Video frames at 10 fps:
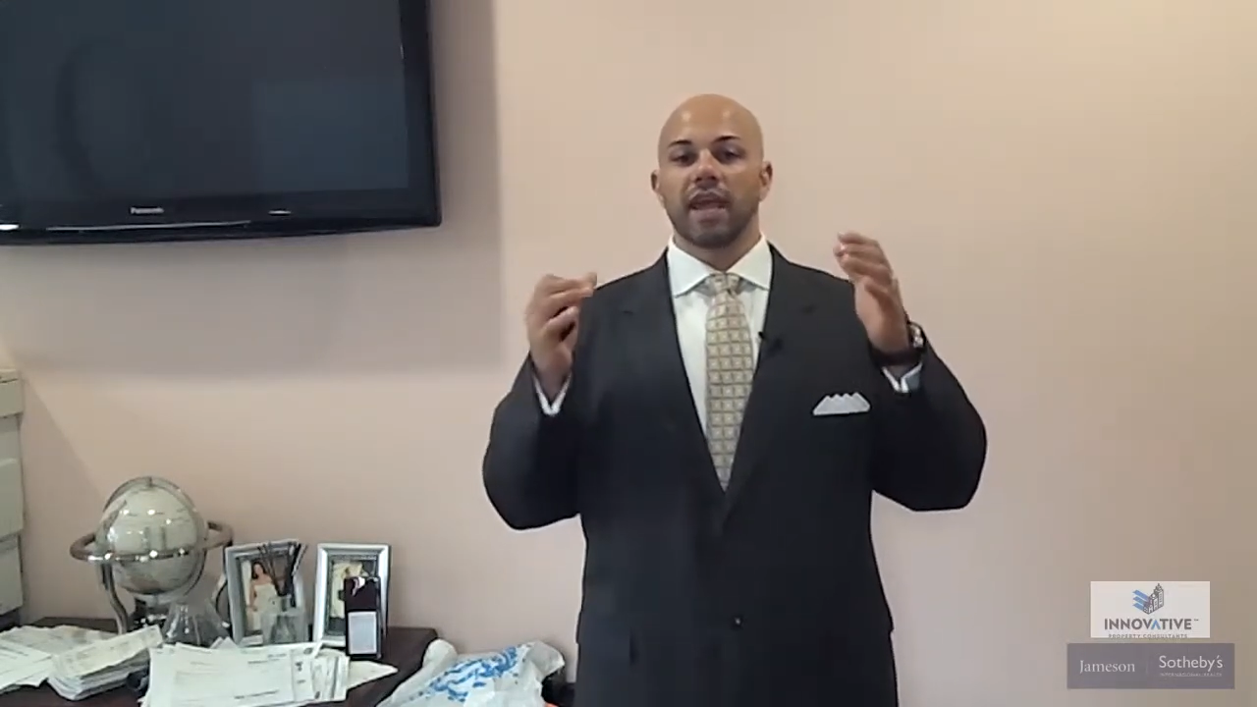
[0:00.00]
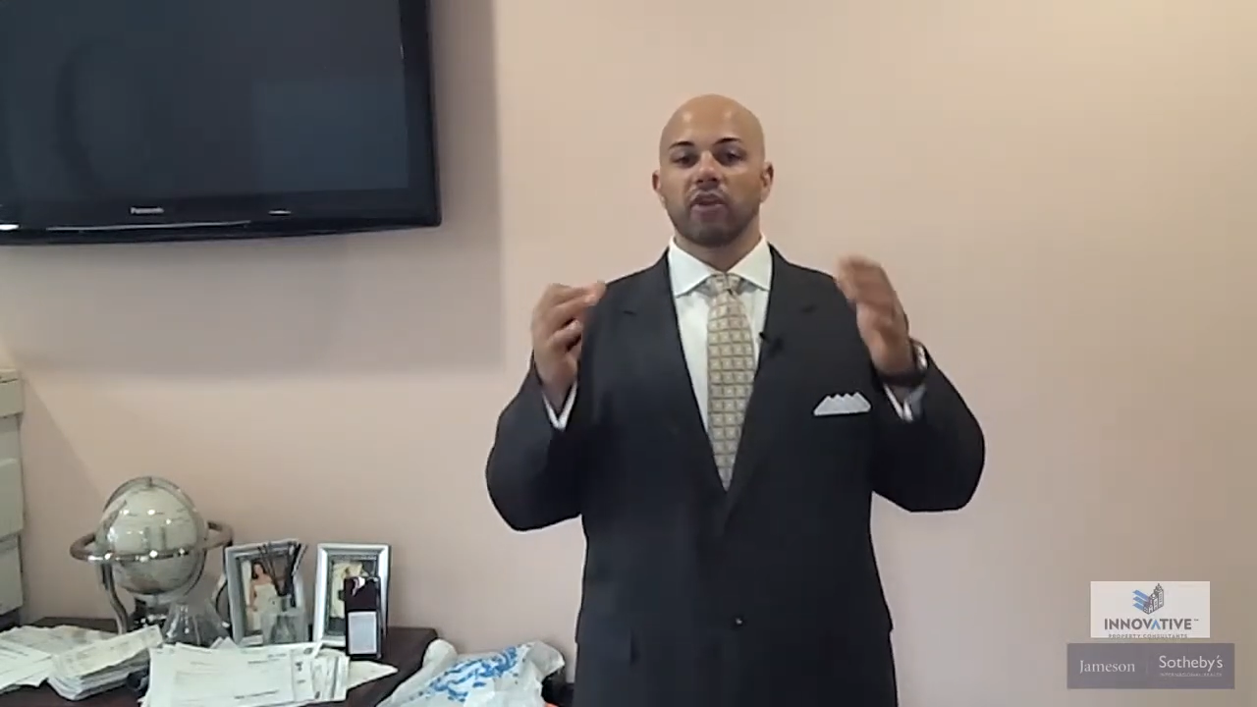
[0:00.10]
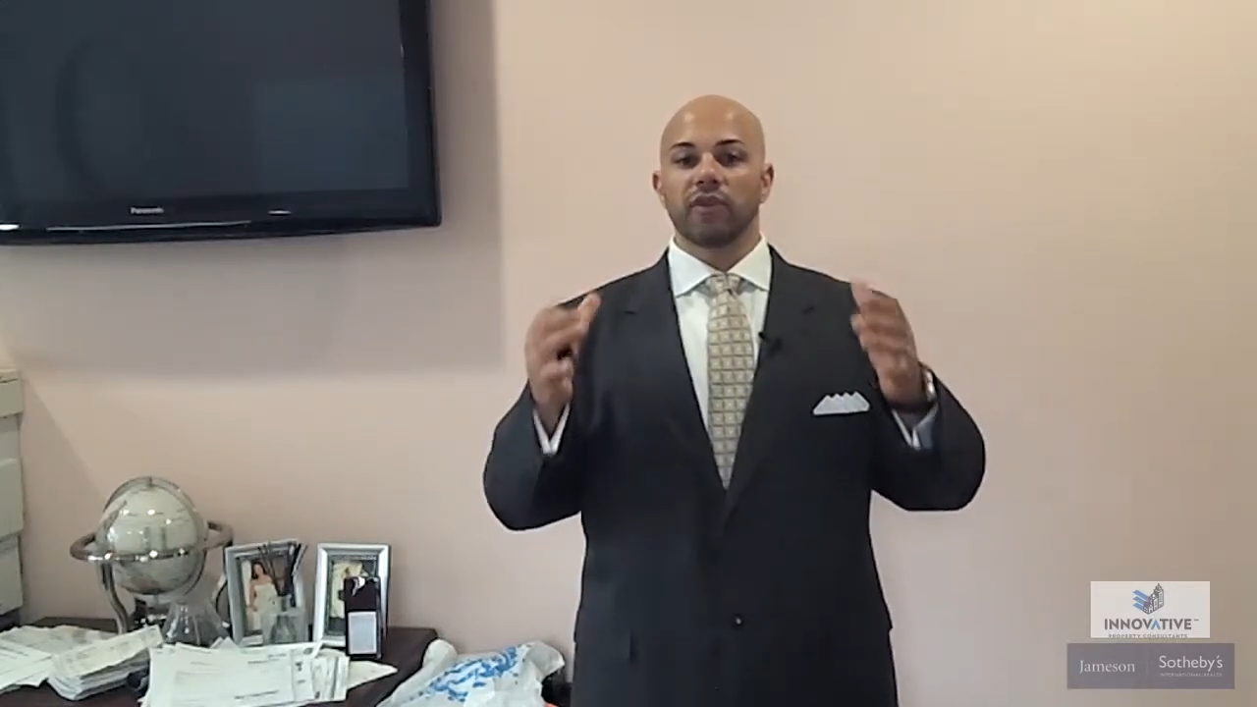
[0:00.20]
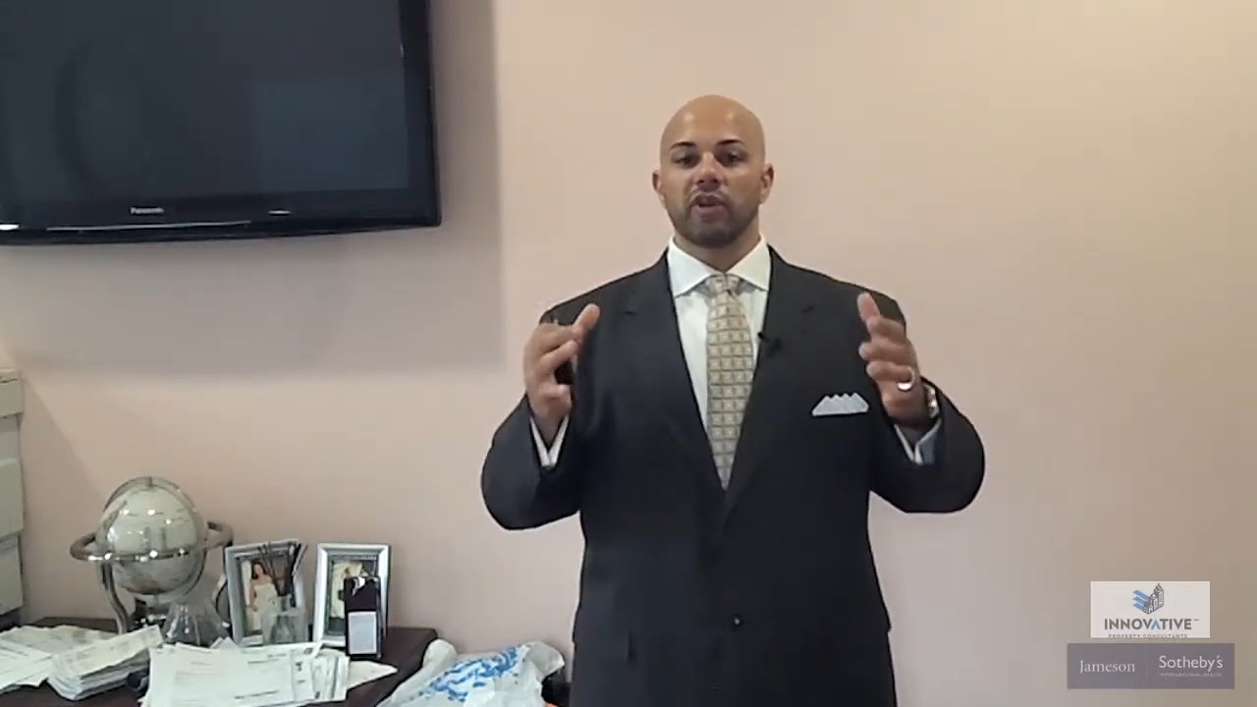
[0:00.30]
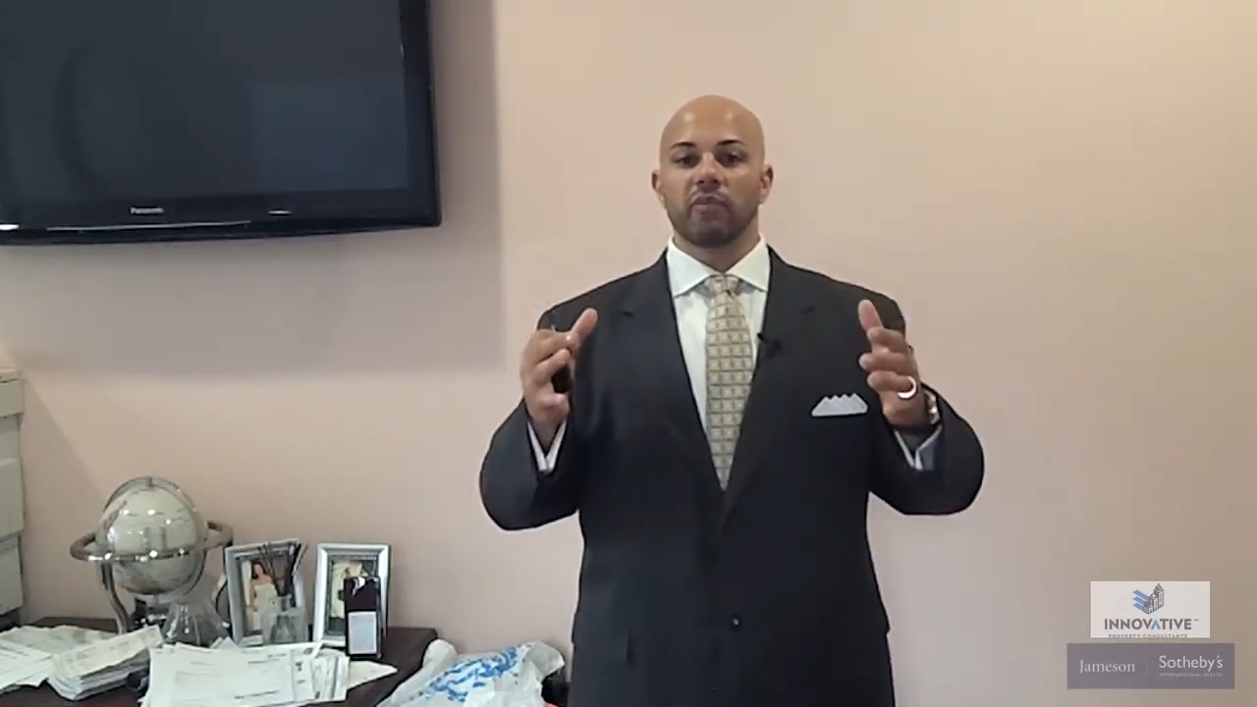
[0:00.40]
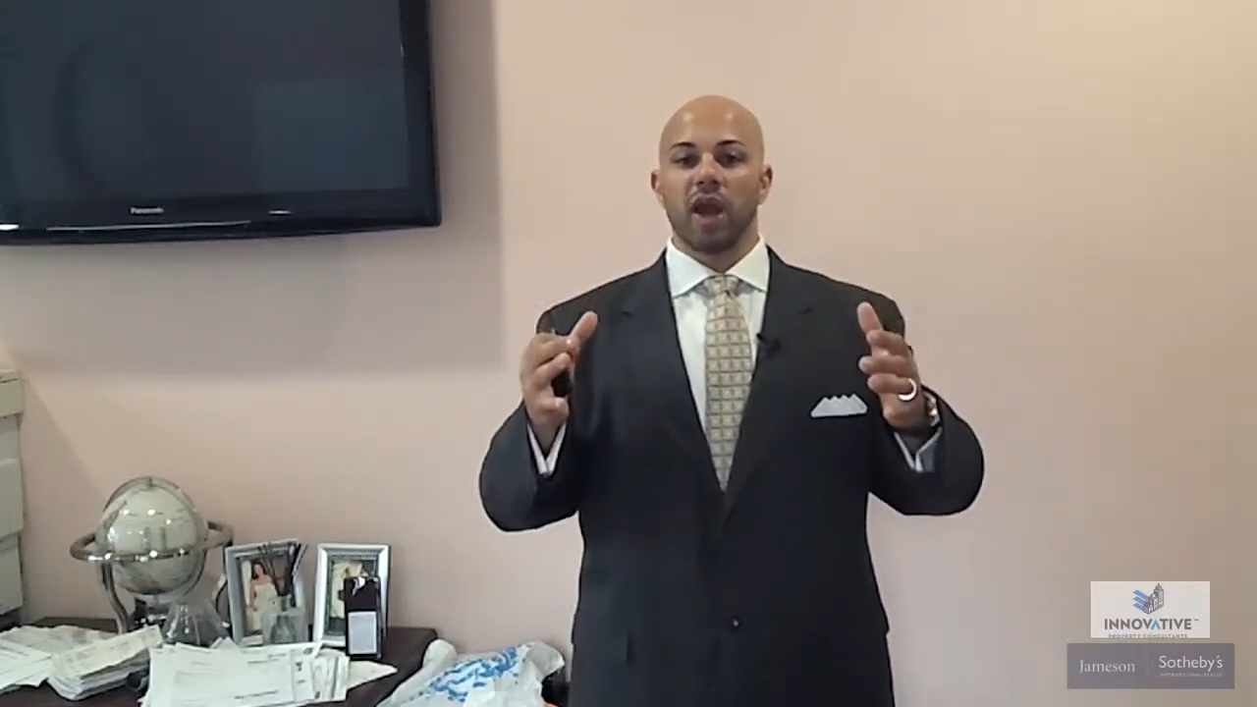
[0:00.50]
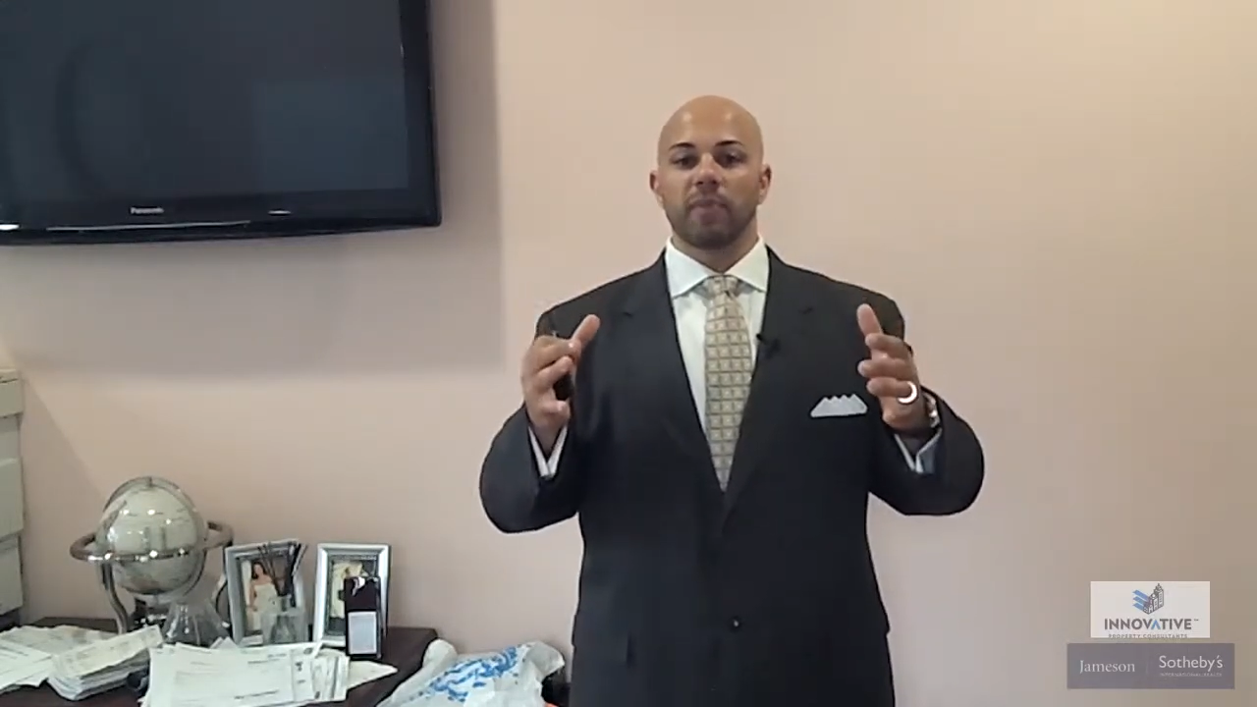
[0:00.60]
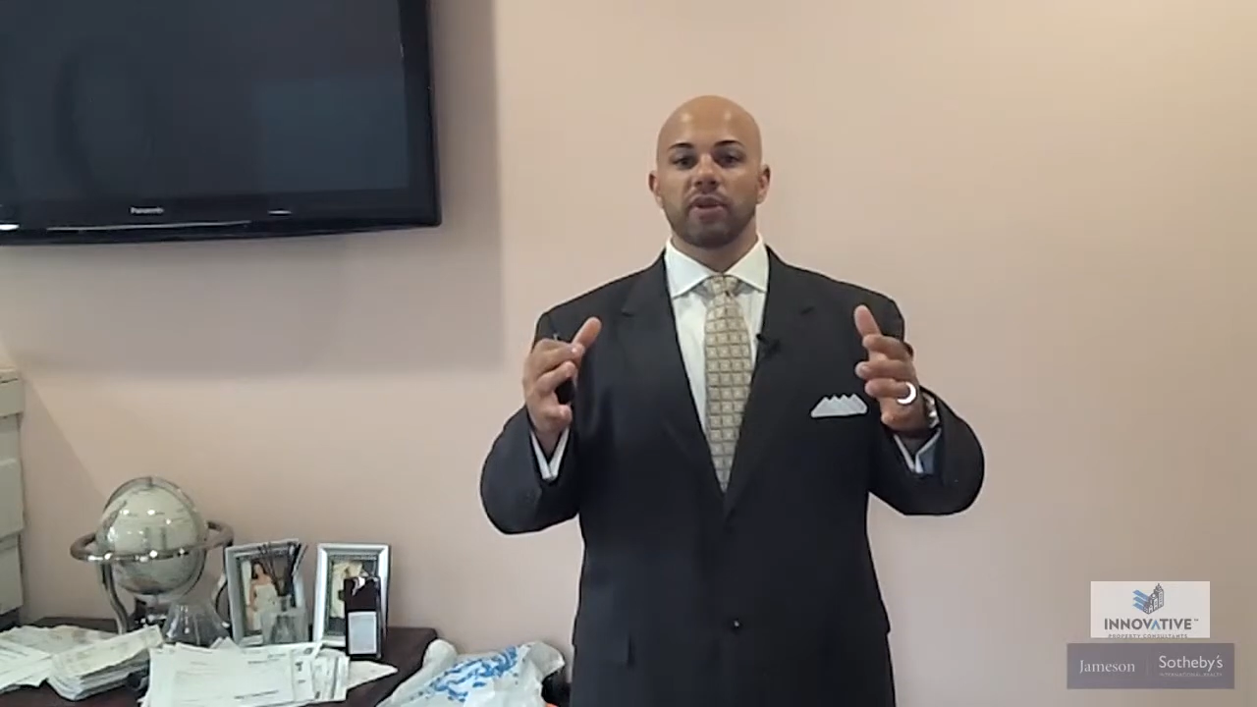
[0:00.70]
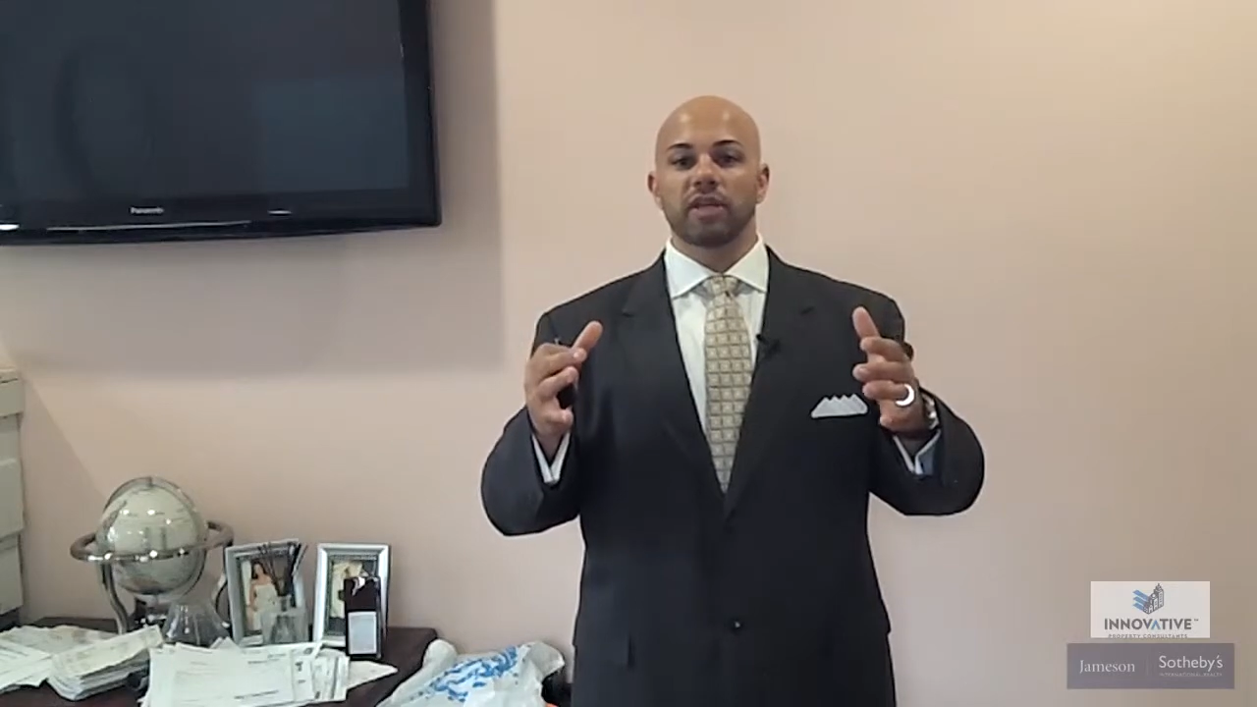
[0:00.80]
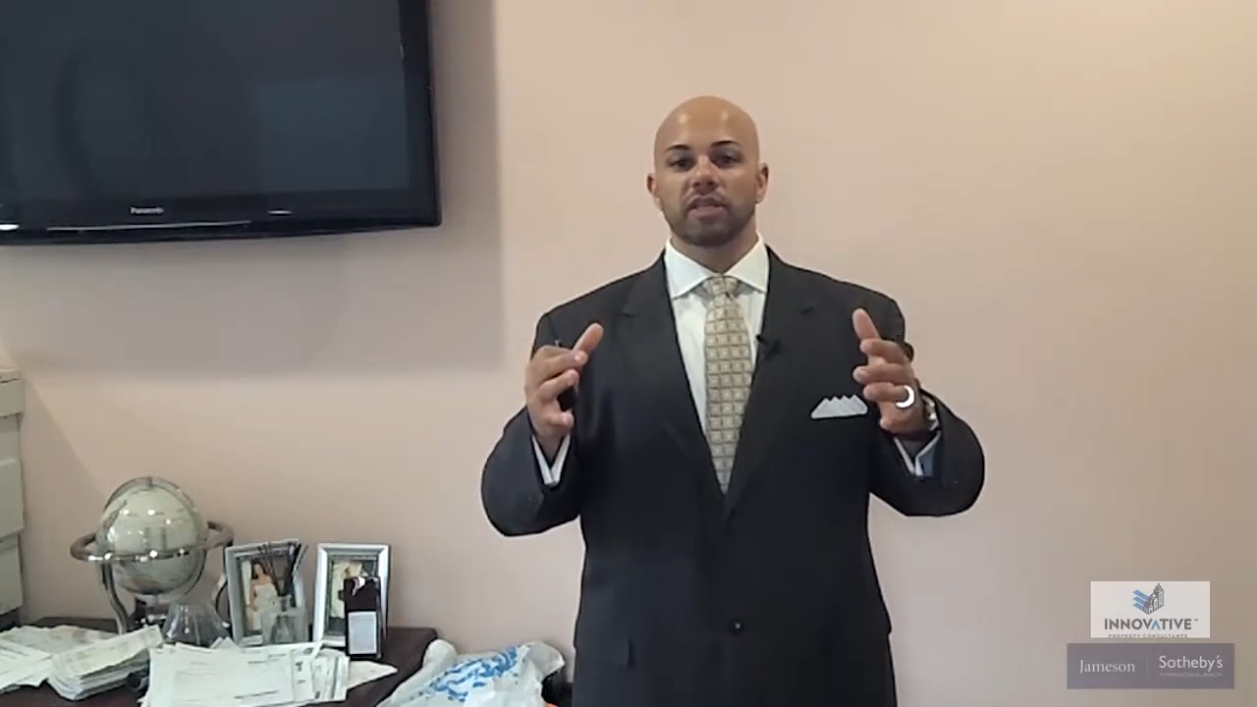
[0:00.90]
Innovative Property